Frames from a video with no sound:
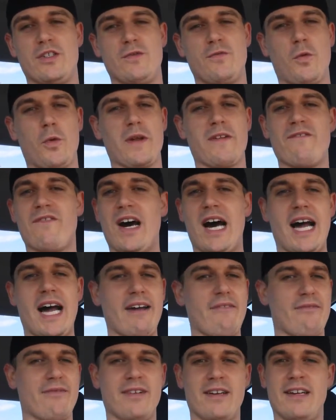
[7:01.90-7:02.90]
to
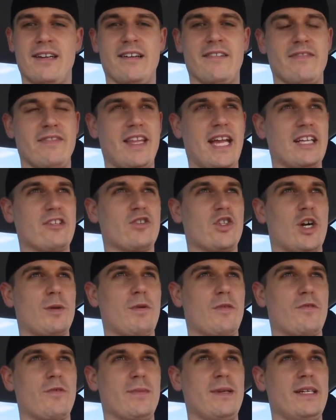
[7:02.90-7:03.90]
245. That's
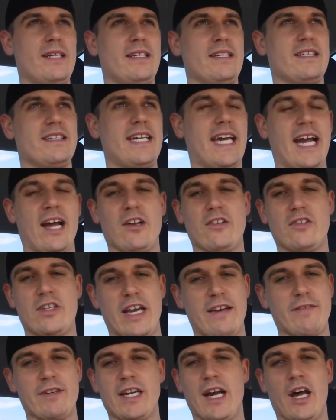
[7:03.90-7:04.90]
normal for me. Calories
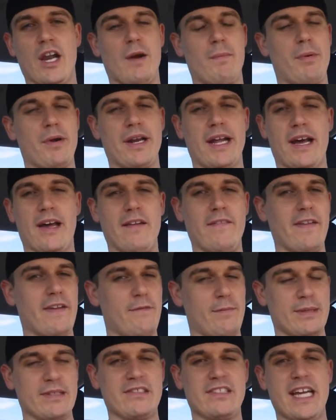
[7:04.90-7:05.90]
haven't gone up or down.
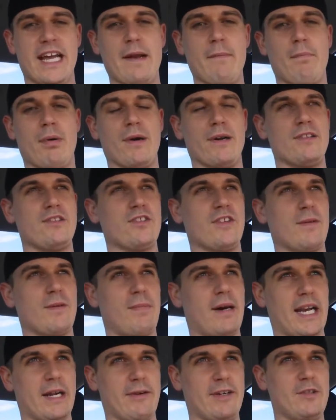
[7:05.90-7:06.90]
They've been staying put, so the
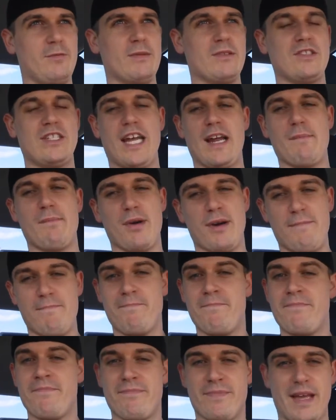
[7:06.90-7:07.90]
body weight's been staying put.
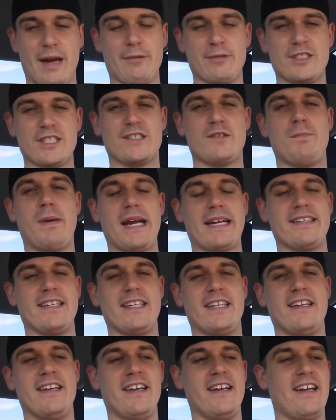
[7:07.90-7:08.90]
That was
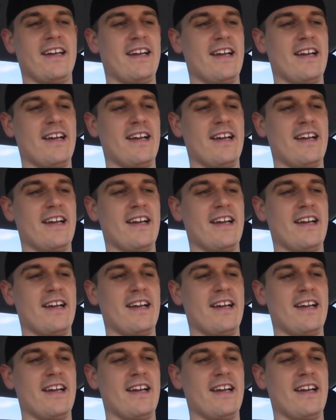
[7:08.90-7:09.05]
expected.